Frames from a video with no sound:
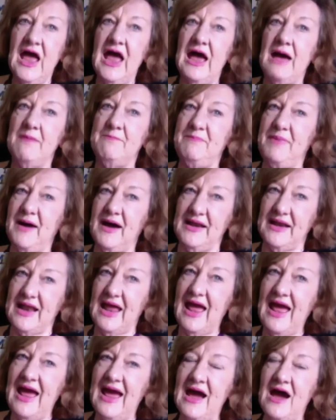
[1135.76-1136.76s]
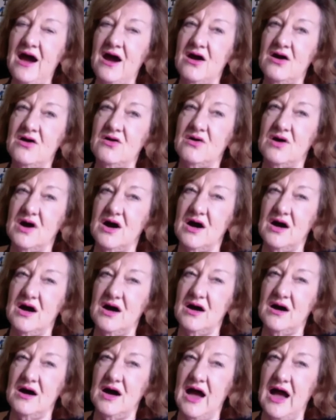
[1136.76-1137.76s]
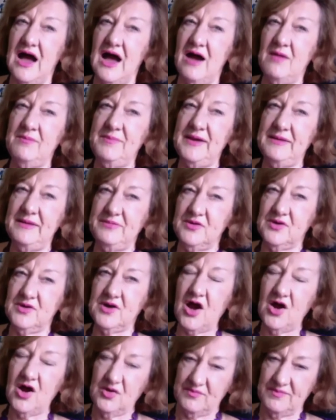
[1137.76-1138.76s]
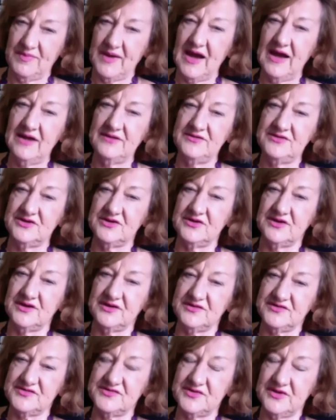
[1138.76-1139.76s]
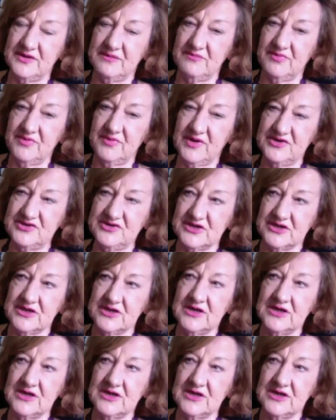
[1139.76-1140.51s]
but how people cope under extreme pressure.